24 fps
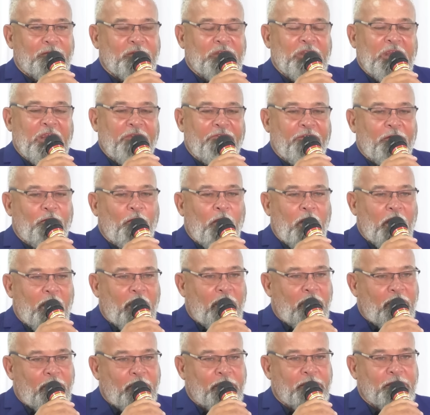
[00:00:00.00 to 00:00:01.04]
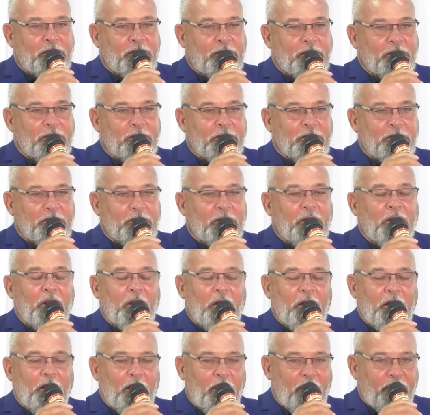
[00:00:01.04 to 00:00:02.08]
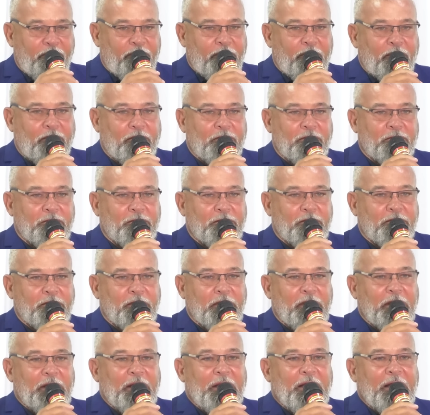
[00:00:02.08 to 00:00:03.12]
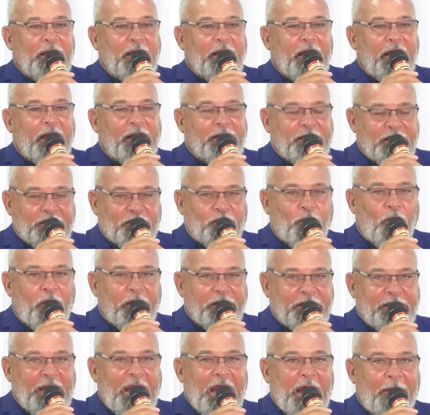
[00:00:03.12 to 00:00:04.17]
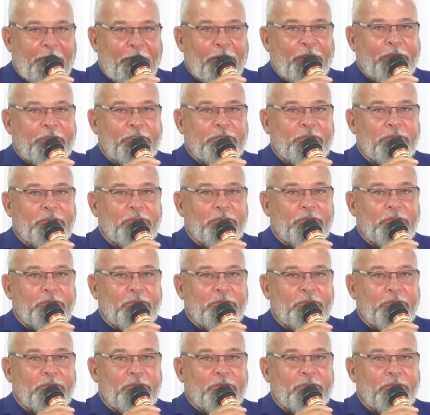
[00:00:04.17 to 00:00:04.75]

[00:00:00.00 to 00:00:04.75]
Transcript: David Wagahunt, love you. It is going to happen.